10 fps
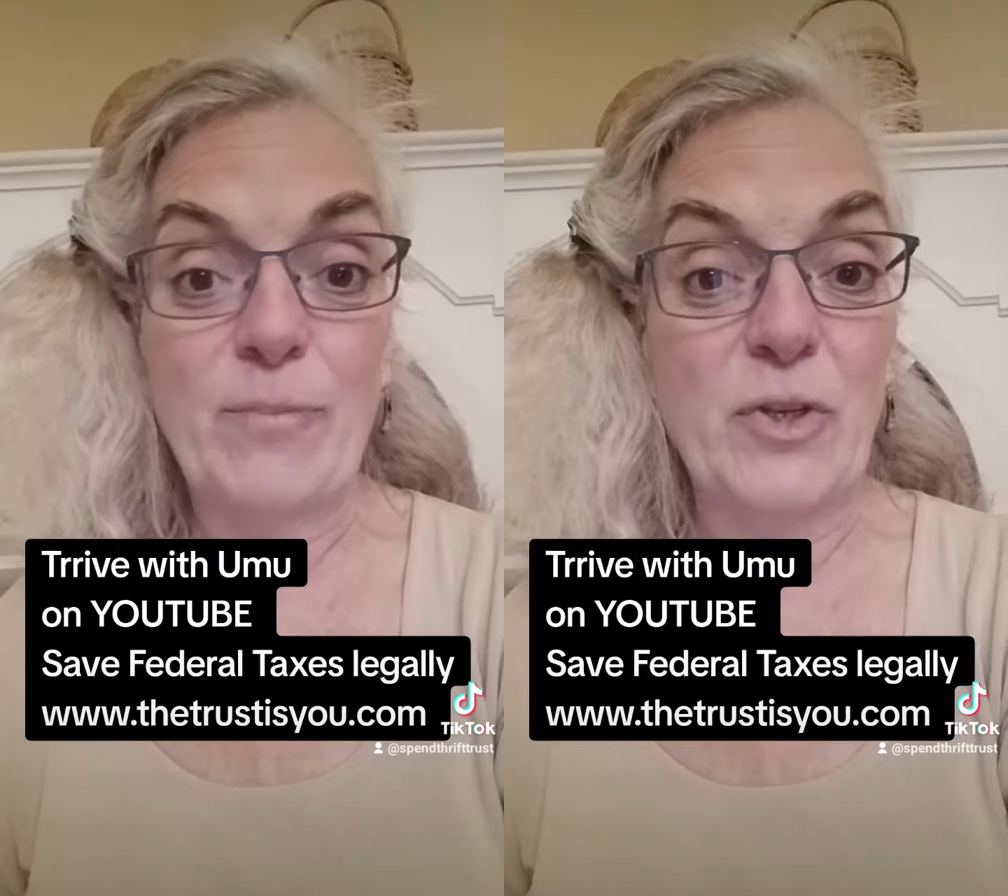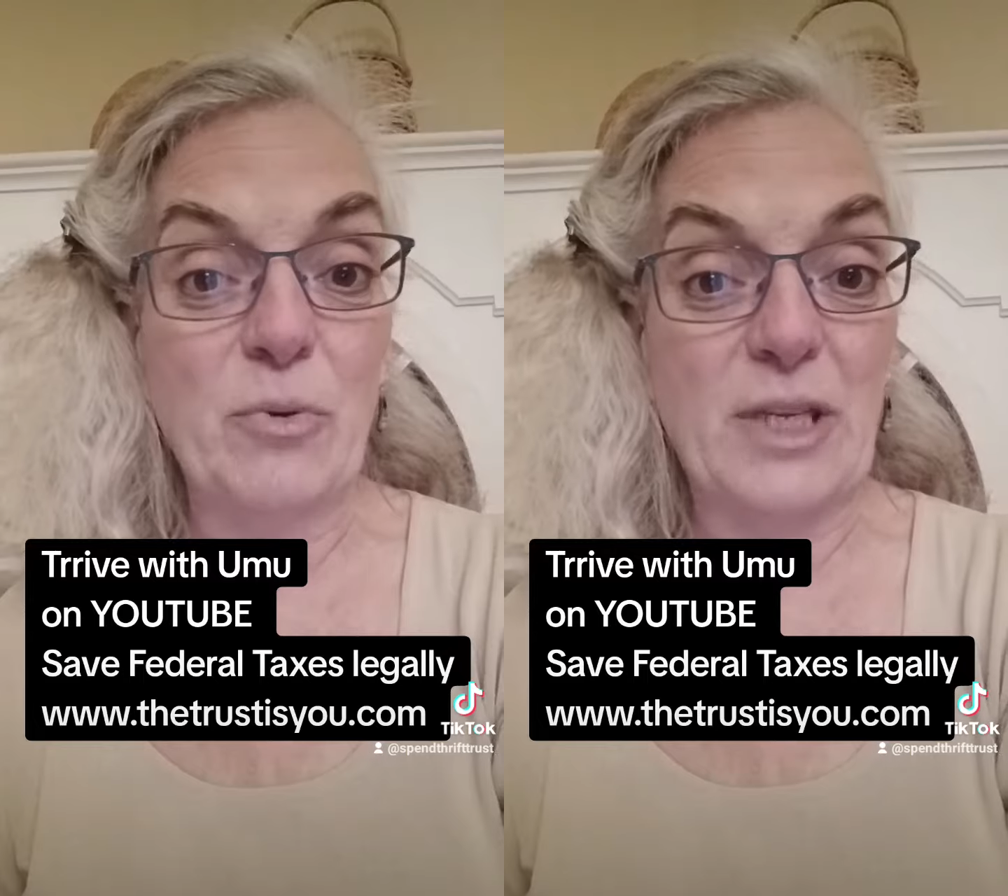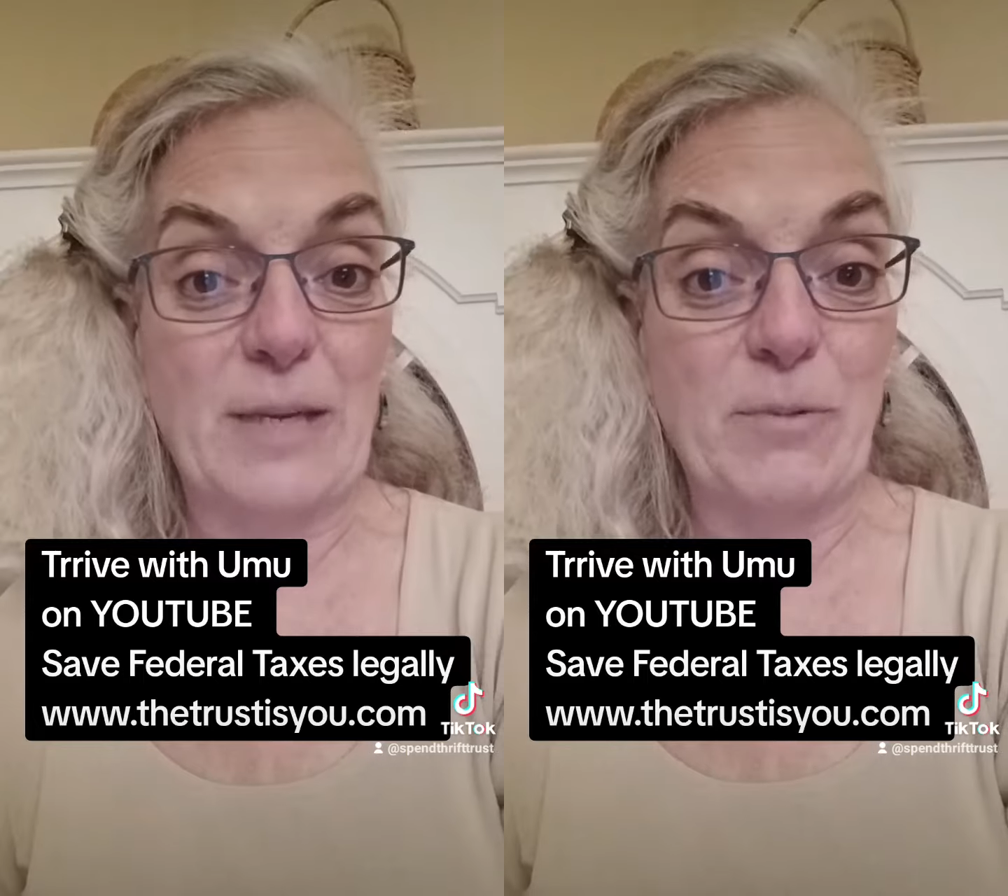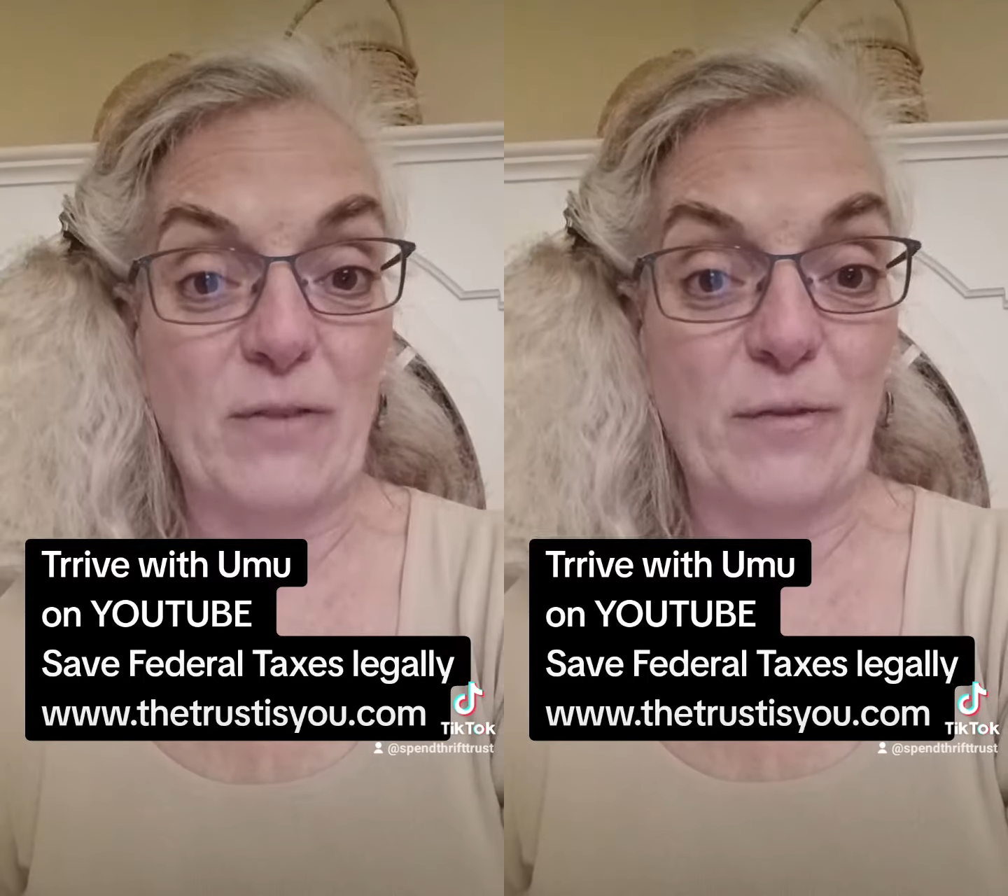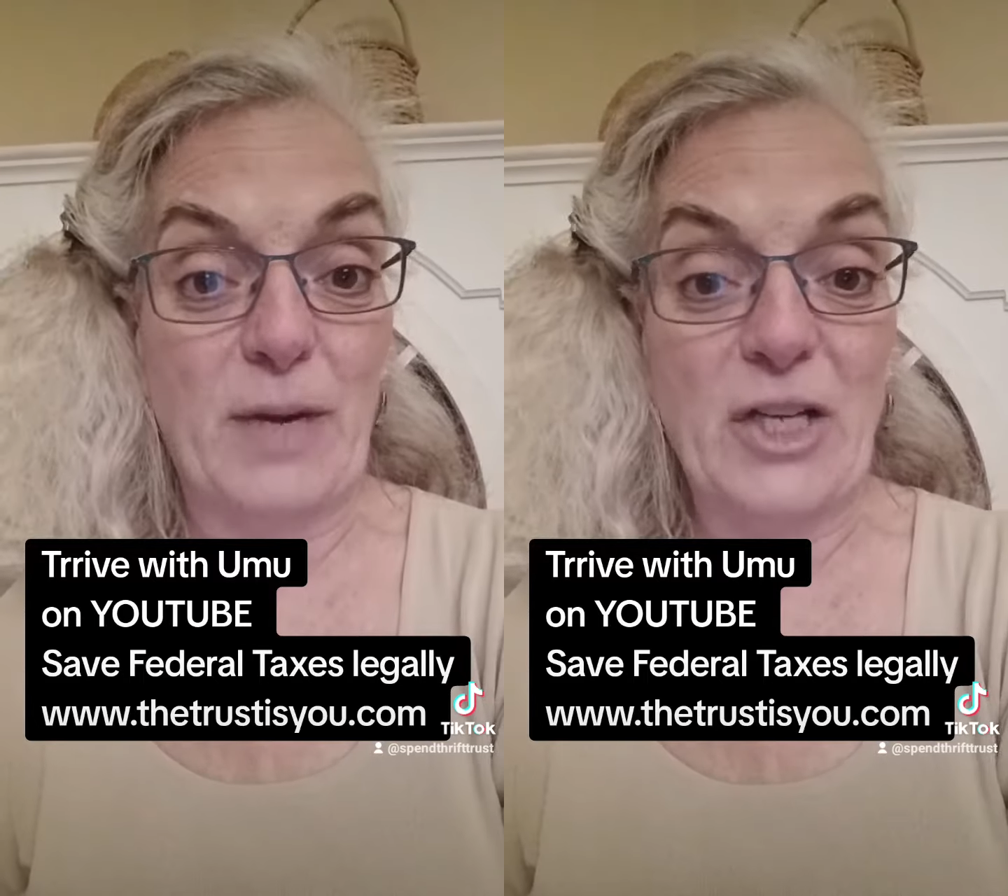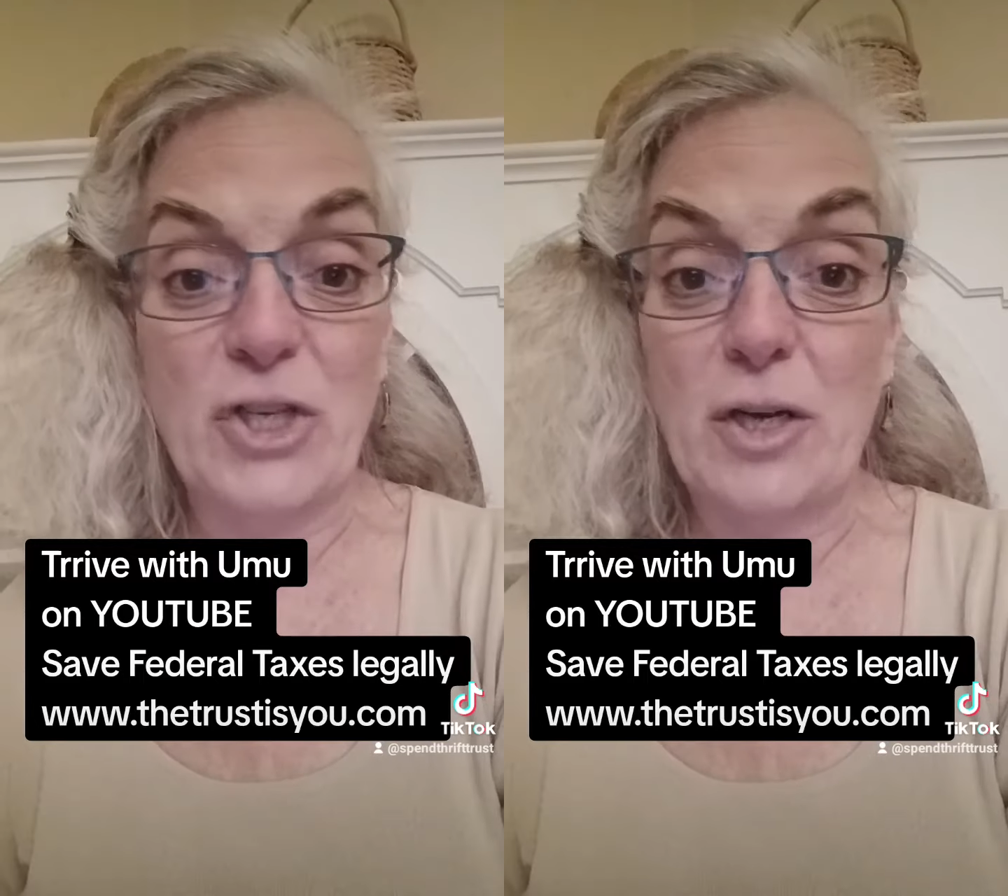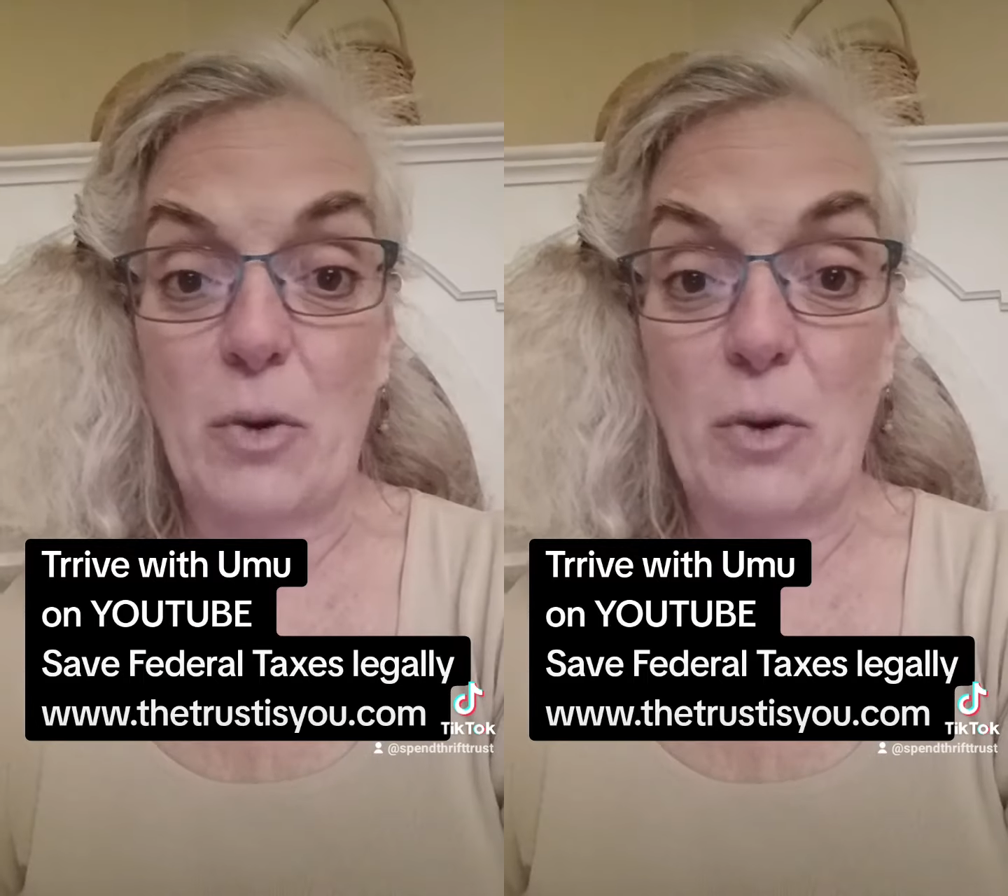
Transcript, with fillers: you will keep your information